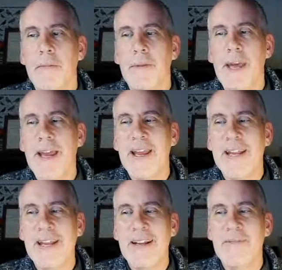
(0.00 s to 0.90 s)

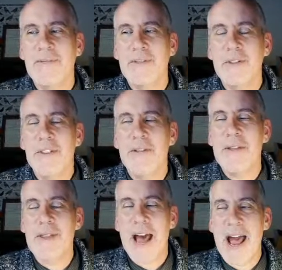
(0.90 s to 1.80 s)
they
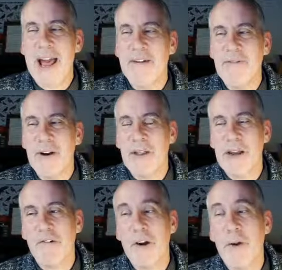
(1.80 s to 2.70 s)
have uh, they
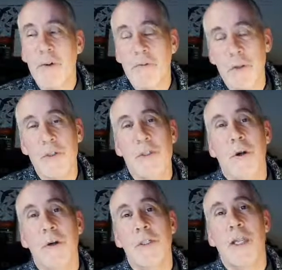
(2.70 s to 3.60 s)
are grown on a
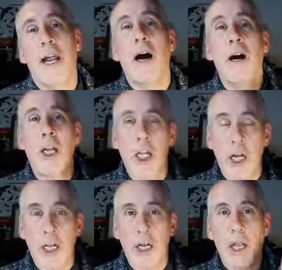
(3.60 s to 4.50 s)
rootstock, so they are
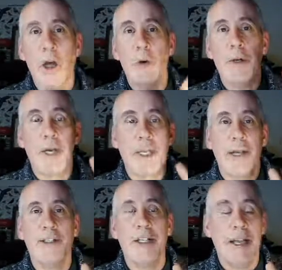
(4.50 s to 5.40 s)
a clone, a
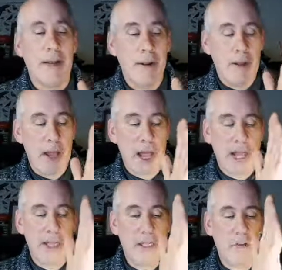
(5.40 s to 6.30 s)
cutting uh,
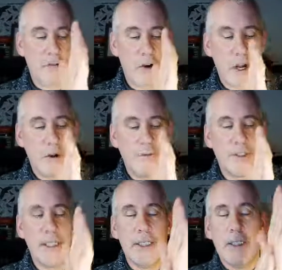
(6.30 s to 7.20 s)
that is
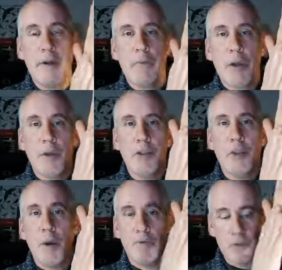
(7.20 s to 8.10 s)
grafted
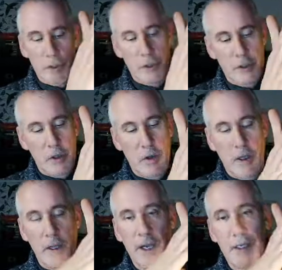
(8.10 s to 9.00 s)
onto a rootstock,
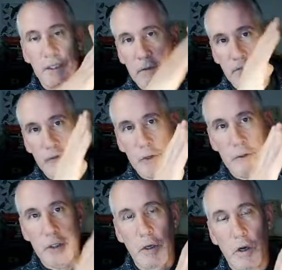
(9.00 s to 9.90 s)
and it's the
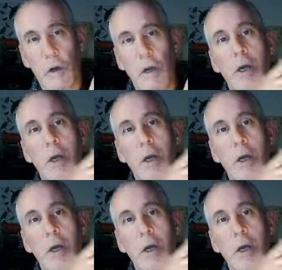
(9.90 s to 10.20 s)
rootstock